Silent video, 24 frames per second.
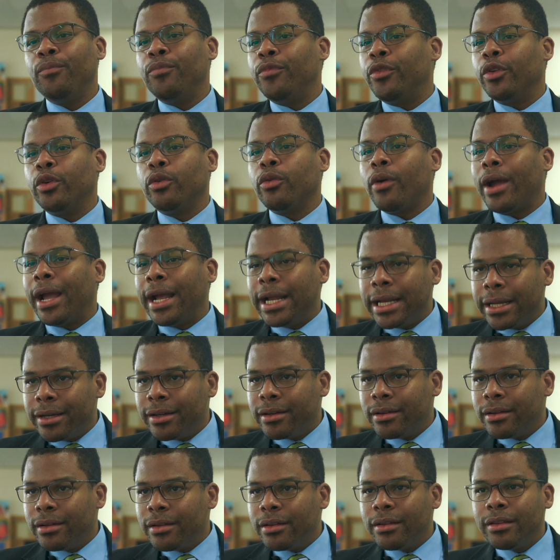the grade,
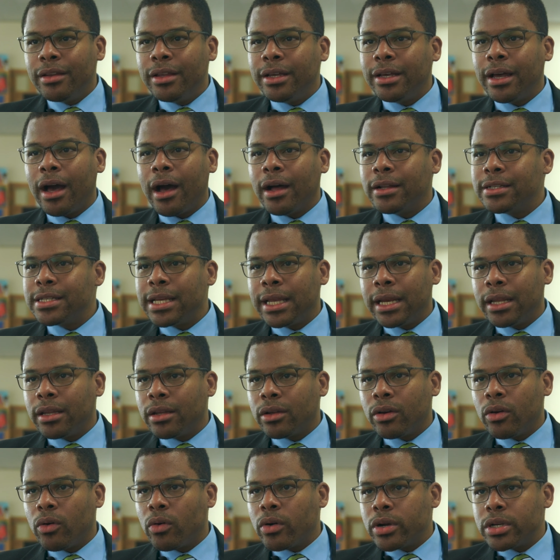the content in
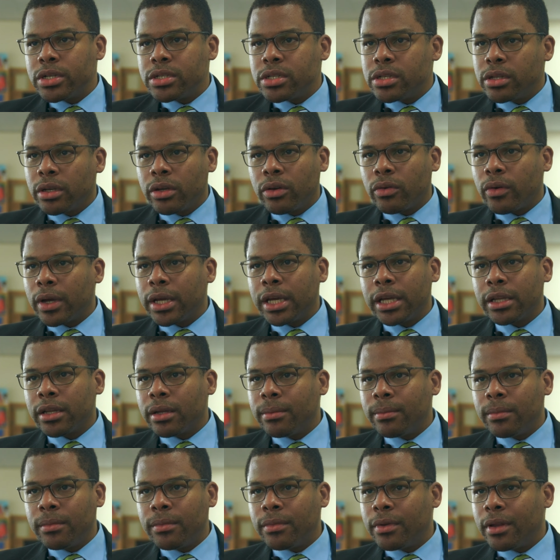the course, the
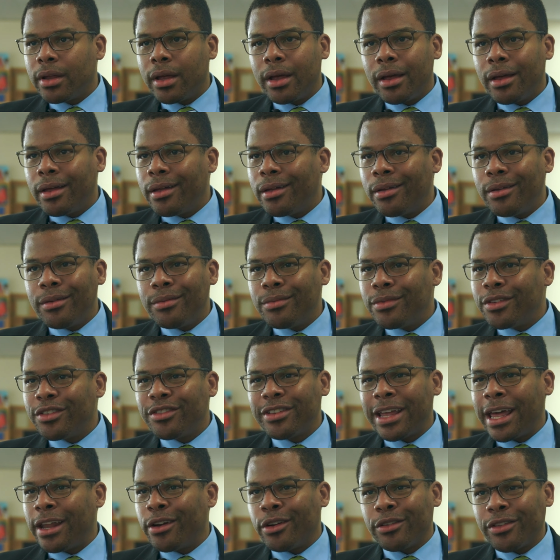curriculum, the, the
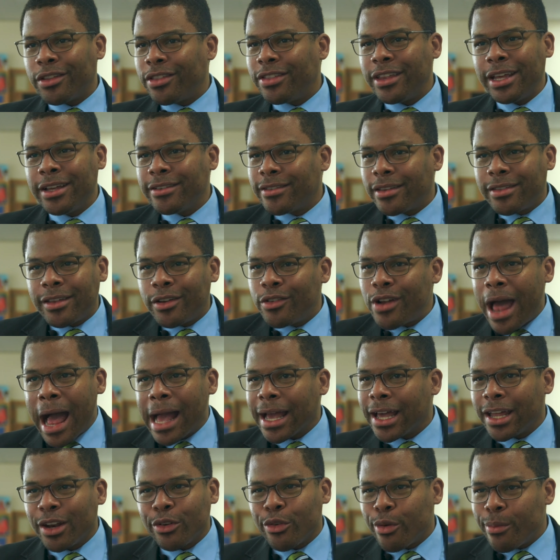standard, the things that they're
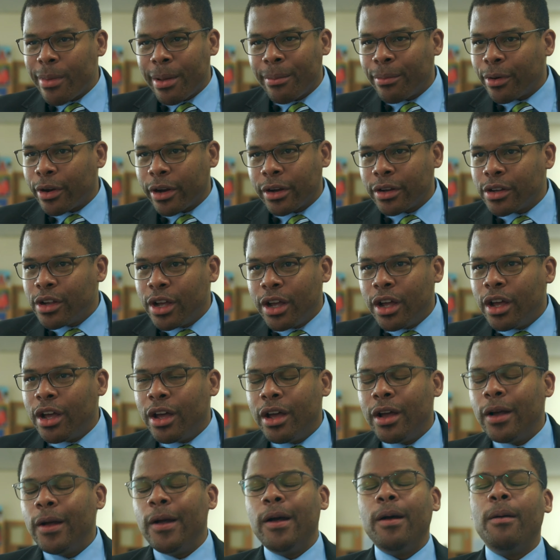not going to remember
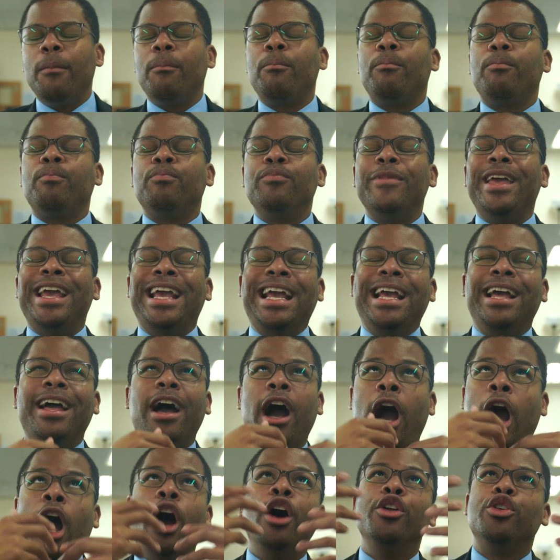
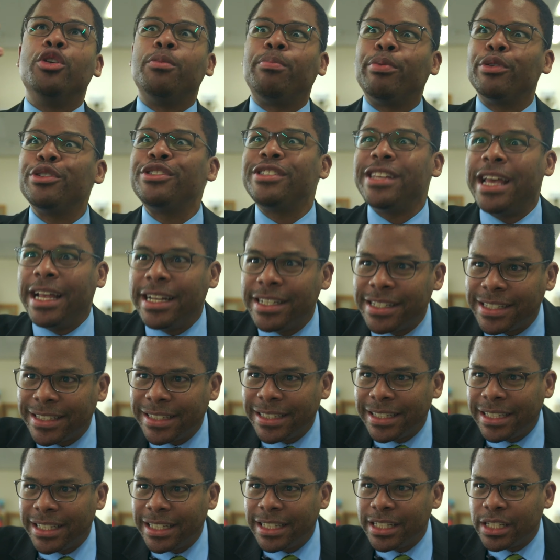100%
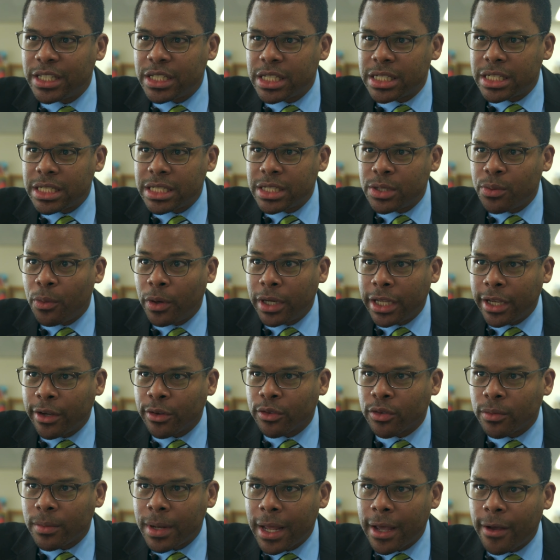20
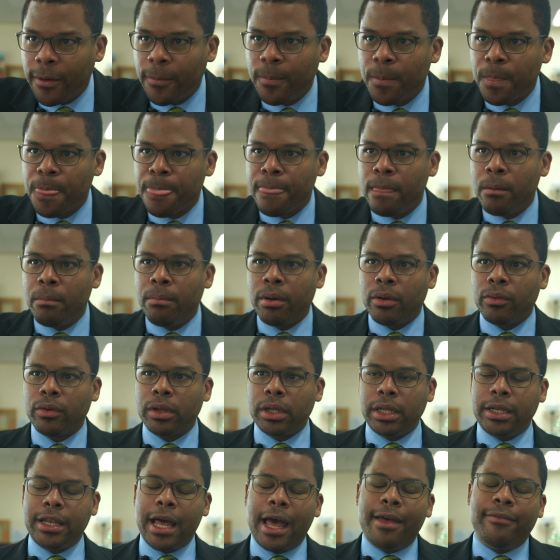years from now, but
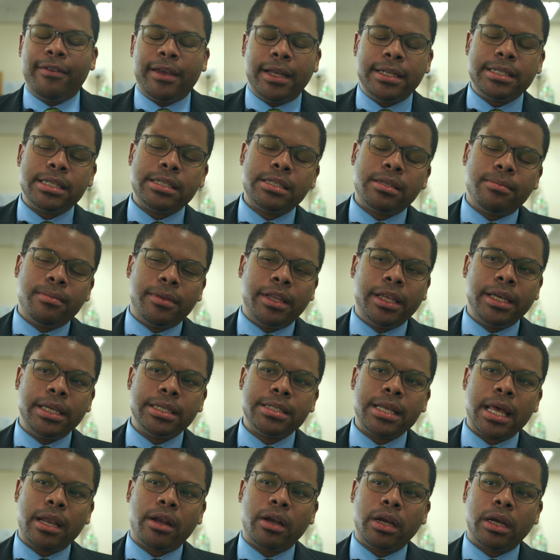really diving into some
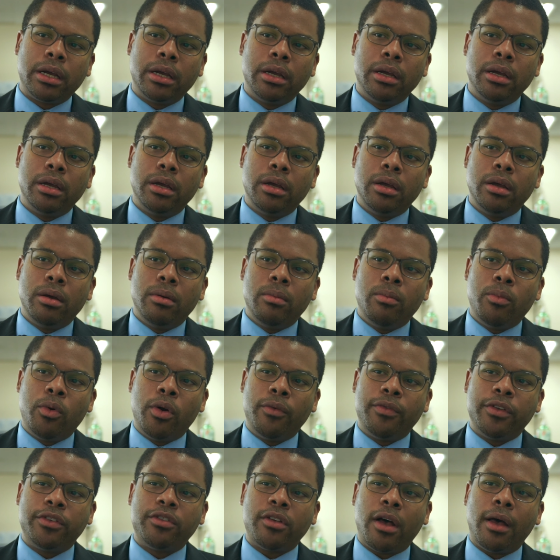things that are more
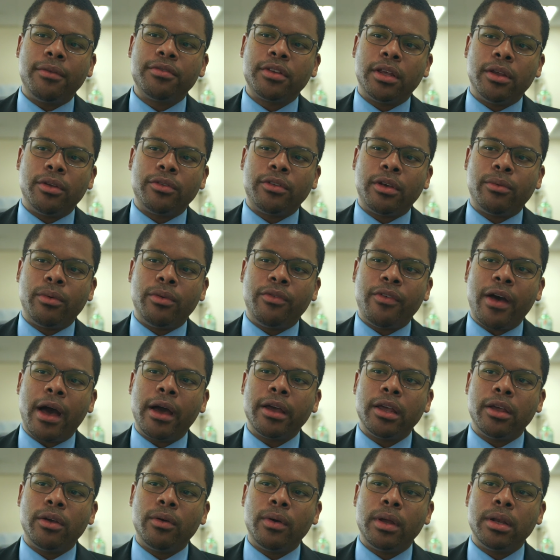of the soft skills that we
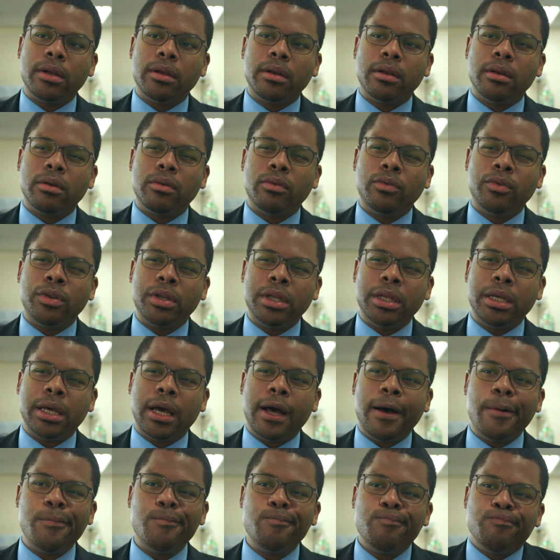value and really
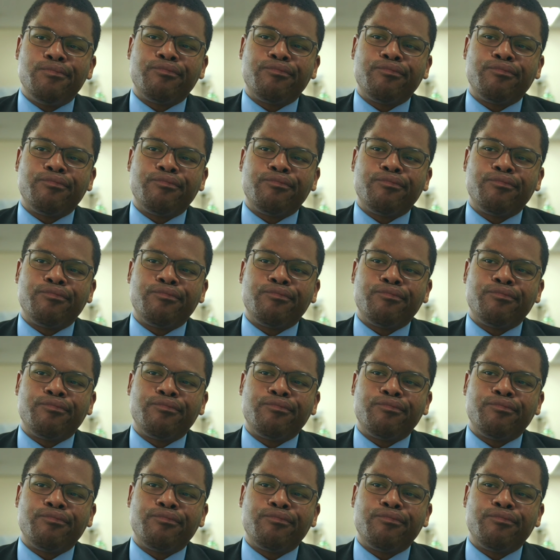um,